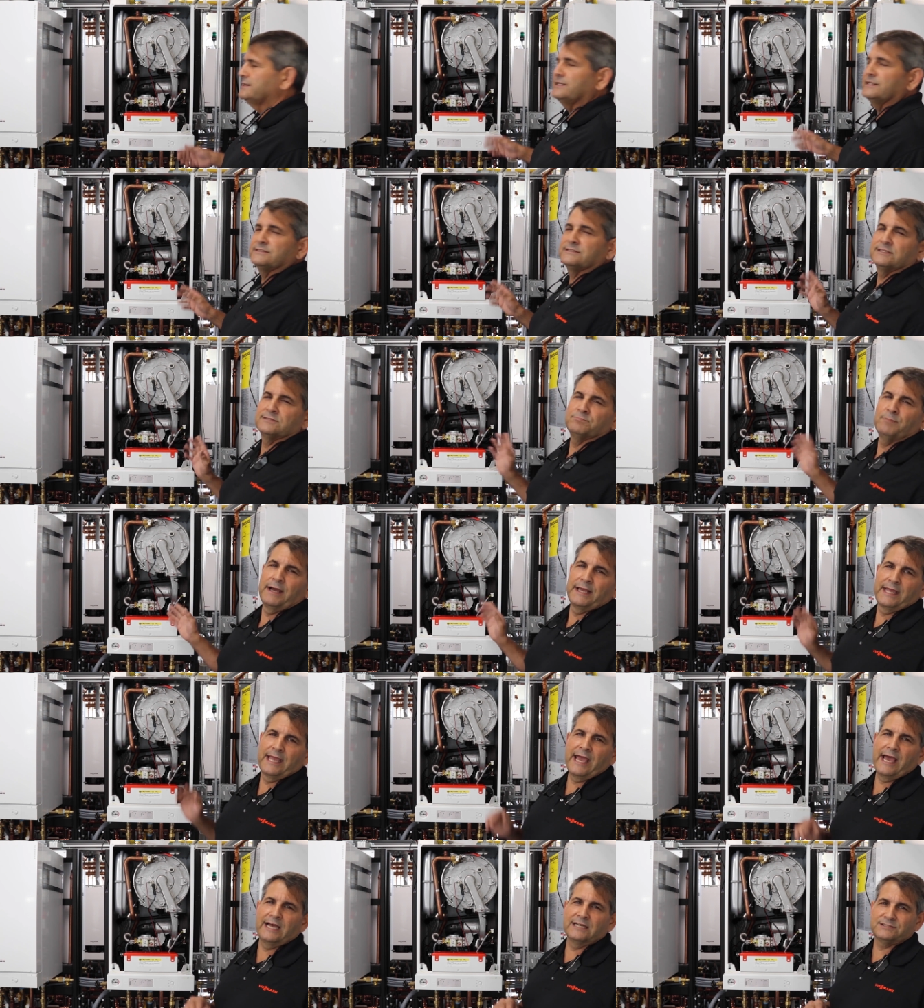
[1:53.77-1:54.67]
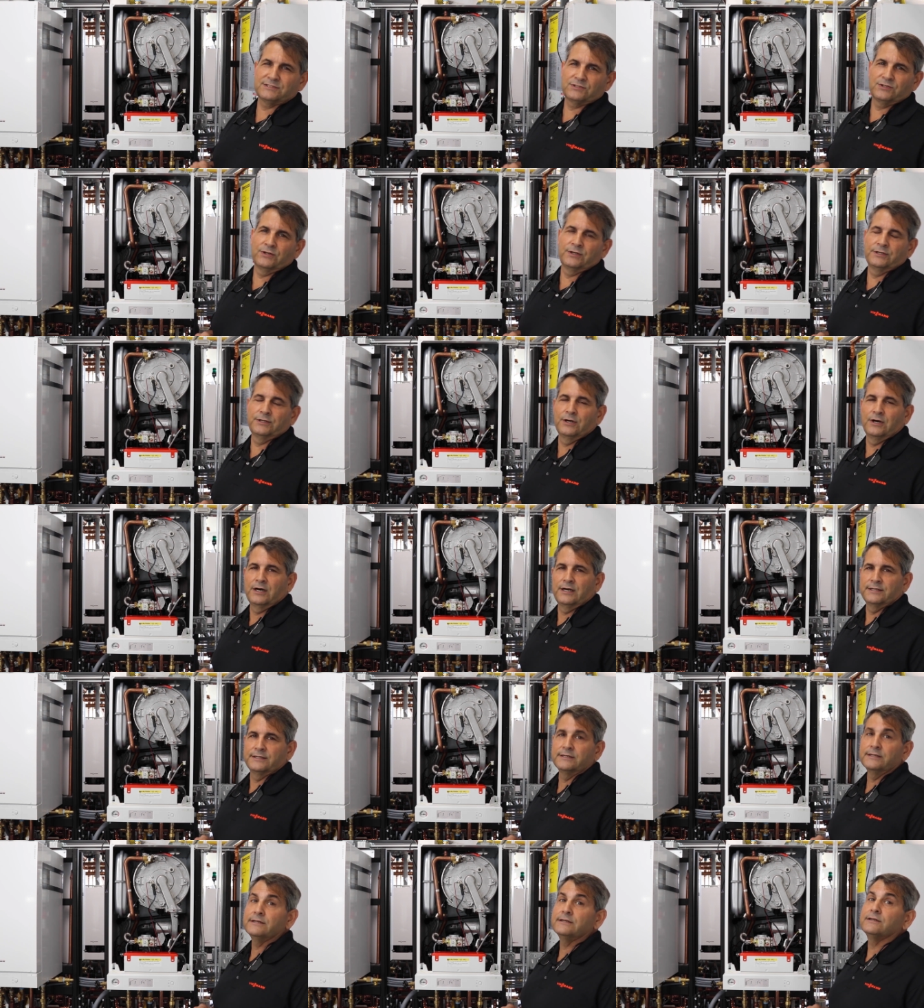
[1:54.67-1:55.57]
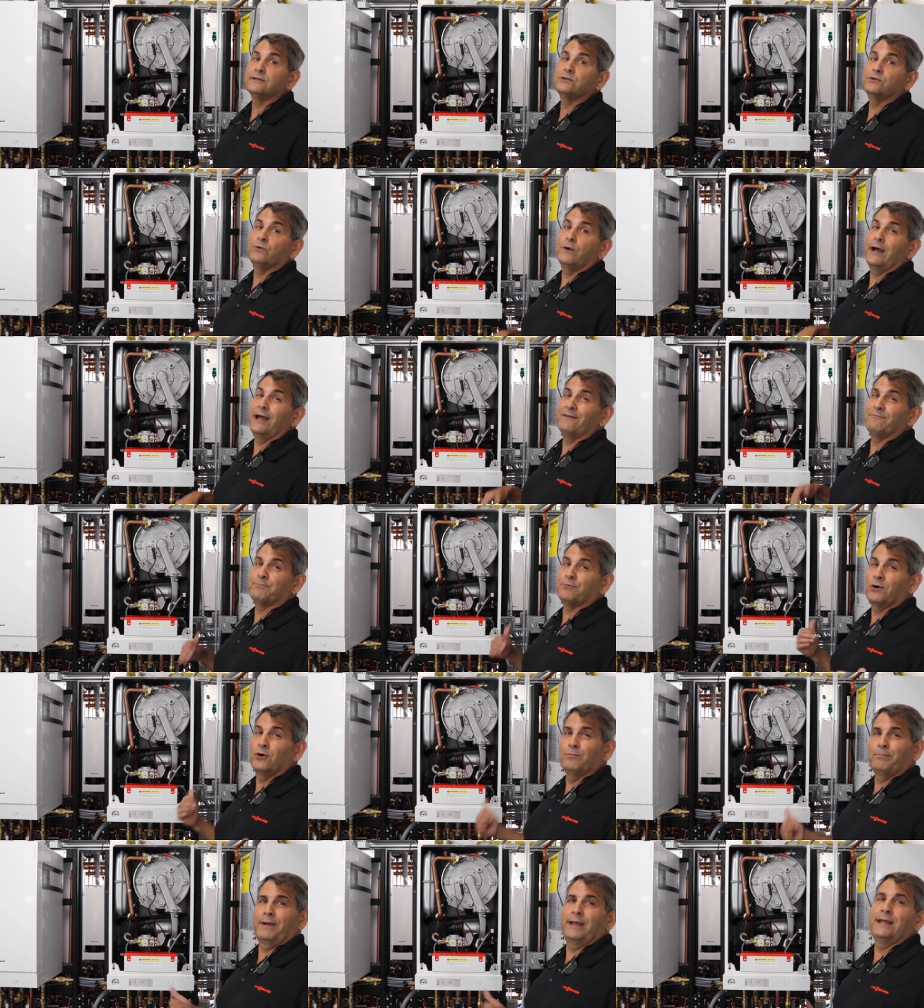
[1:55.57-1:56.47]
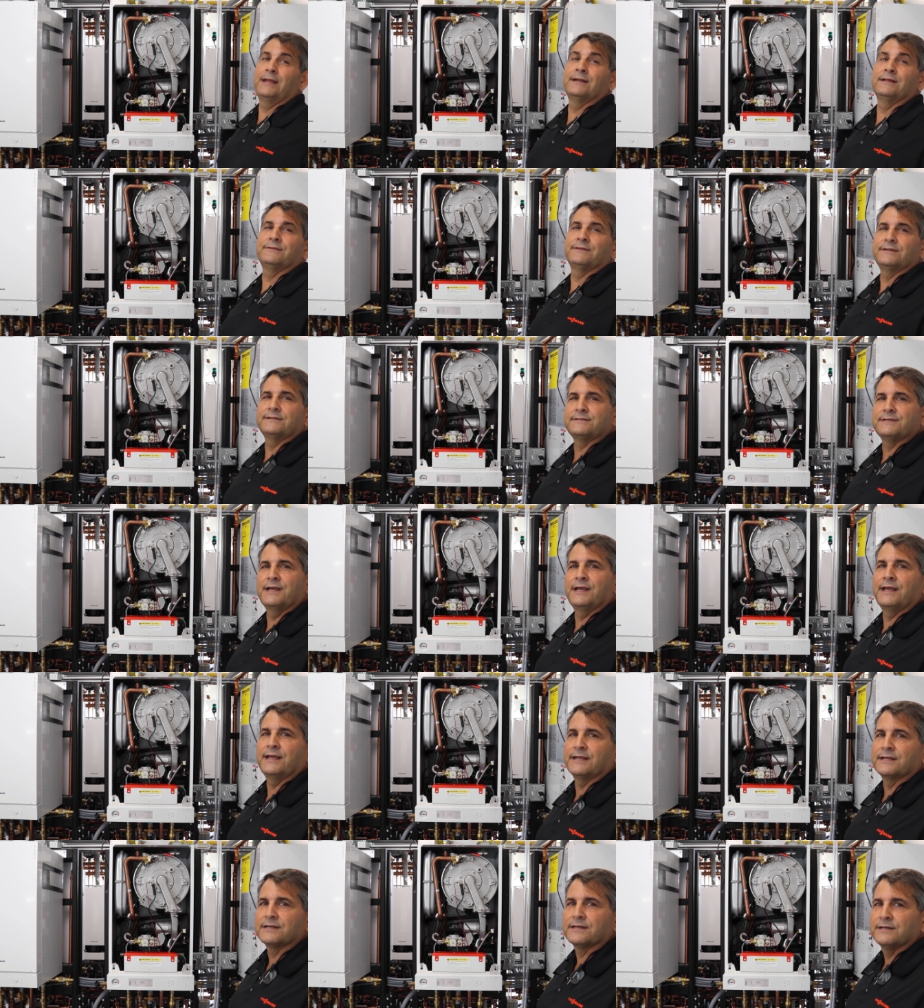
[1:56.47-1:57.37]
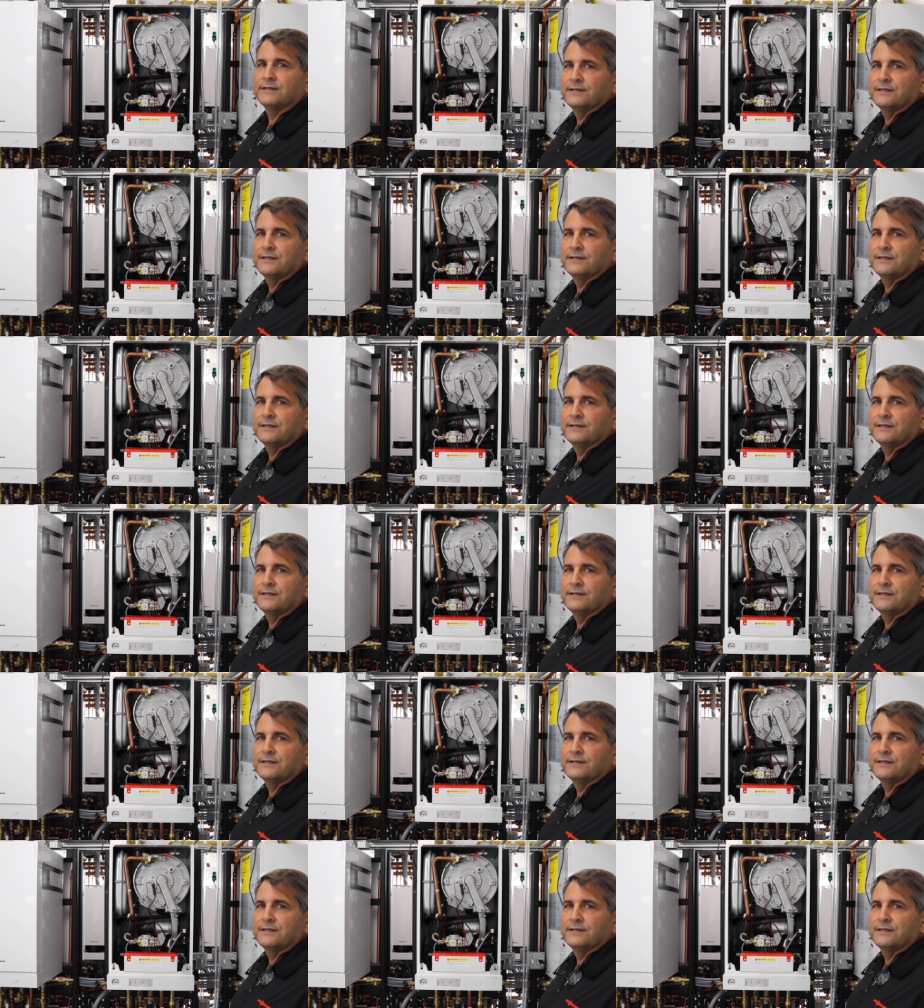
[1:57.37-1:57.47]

This is my gas turned on. Do I have propane in the tank?